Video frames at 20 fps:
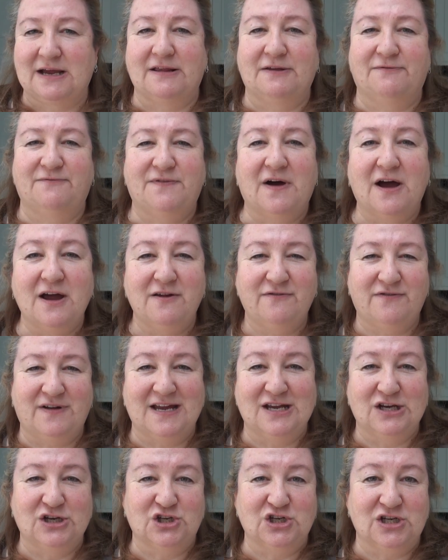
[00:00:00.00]
yeah five
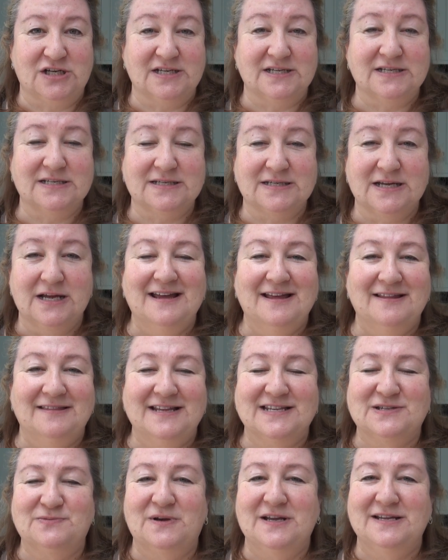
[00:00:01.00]
inches.
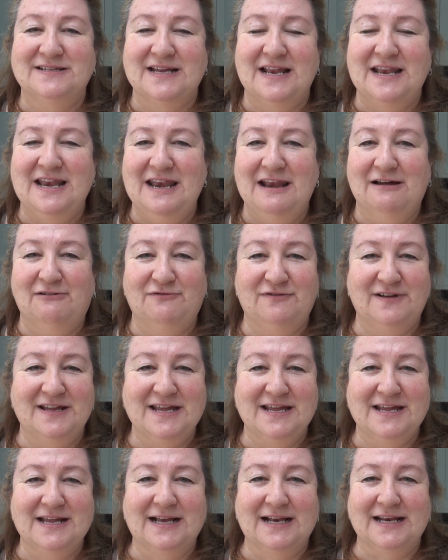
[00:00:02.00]
This one is a
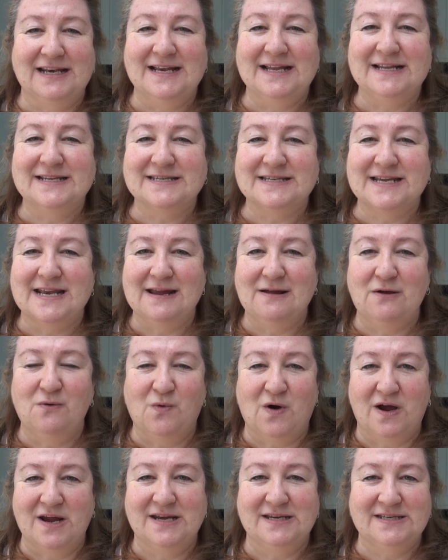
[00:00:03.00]
lovely glistening
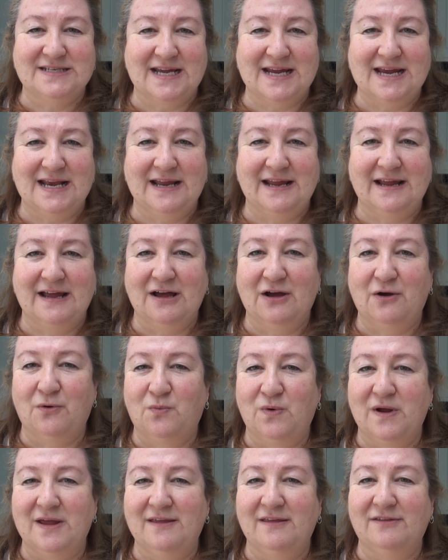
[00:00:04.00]
white dahlia
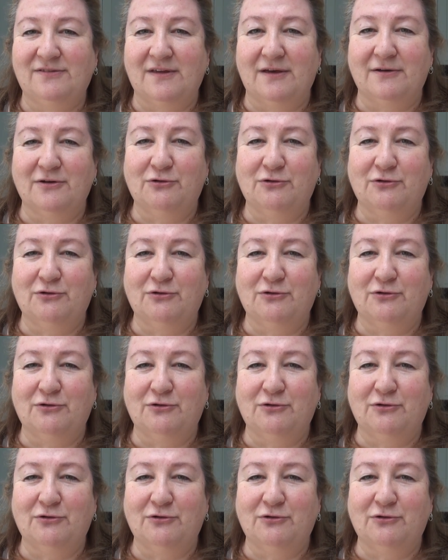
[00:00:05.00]
with a